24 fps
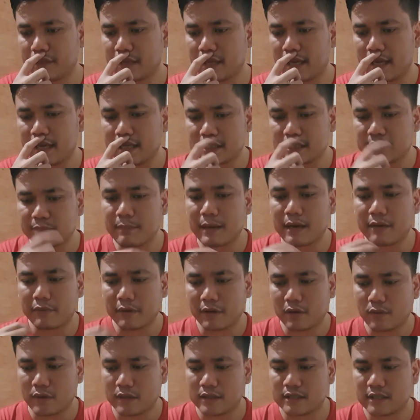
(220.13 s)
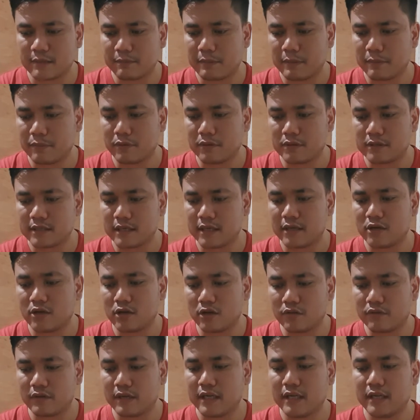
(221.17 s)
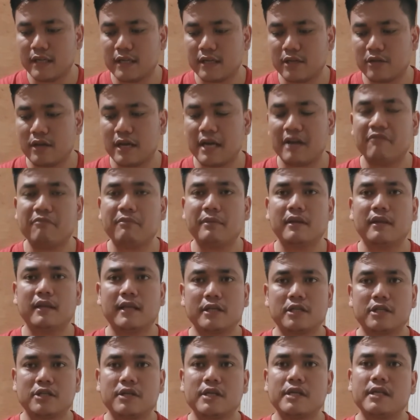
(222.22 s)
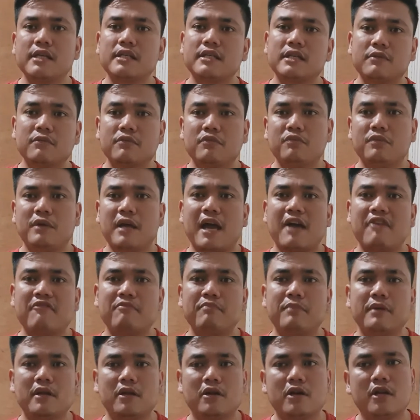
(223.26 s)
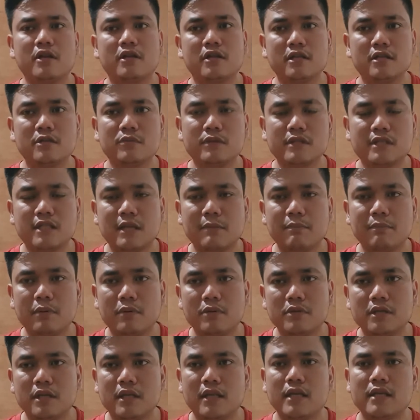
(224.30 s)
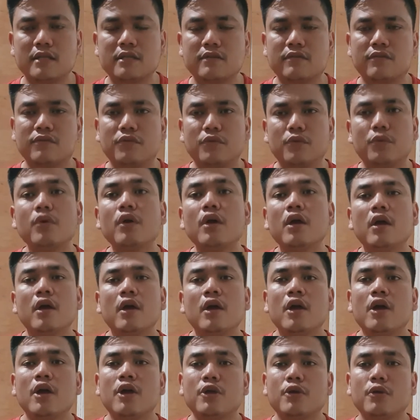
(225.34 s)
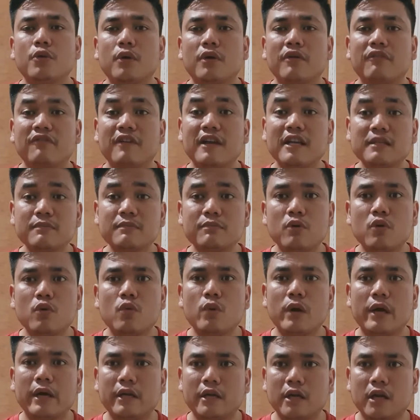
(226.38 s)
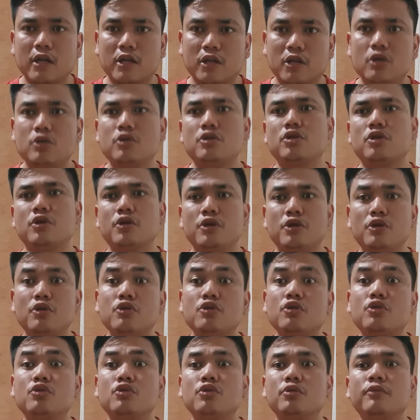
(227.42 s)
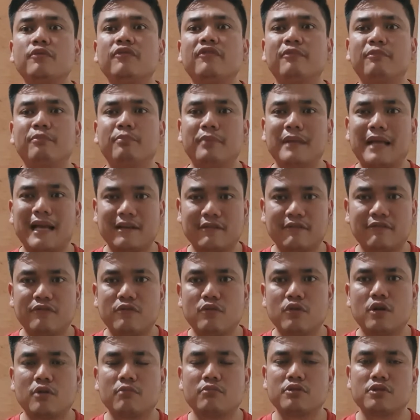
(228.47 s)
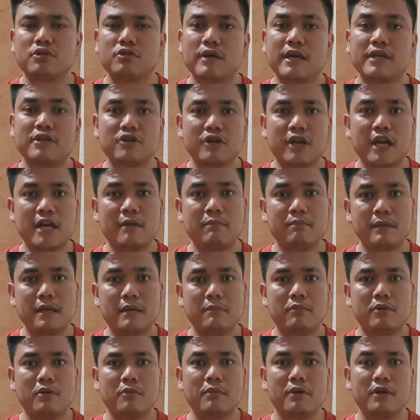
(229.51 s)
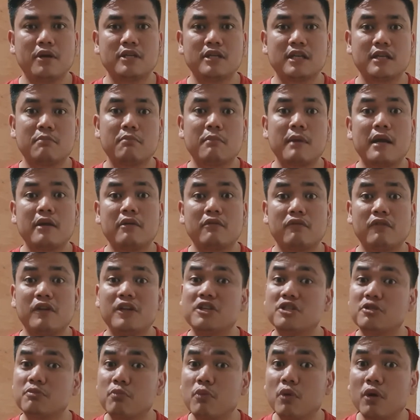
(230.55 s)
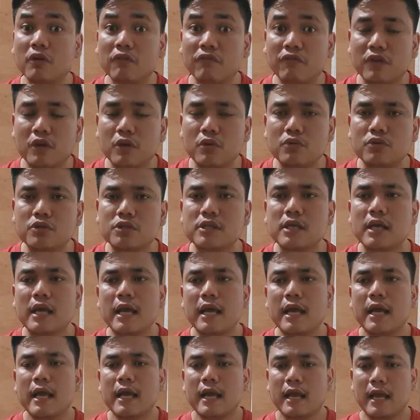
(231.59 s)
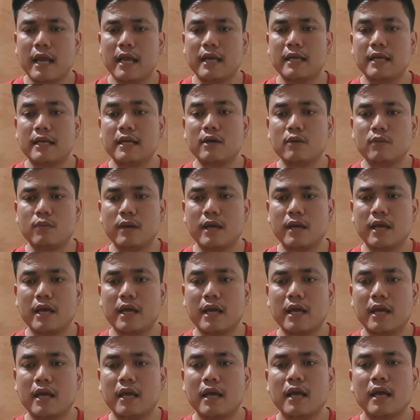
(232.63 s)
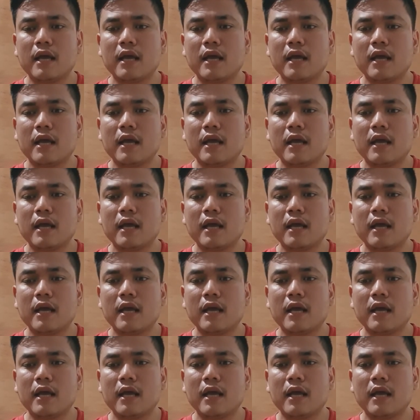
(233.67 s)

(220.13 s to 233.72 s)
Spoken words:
it's by request that people said already that you have been lecturing this and have been continuously posting this through your Facebook. Why not use your YouTube platform to educate people, because it might reach more views, and in a way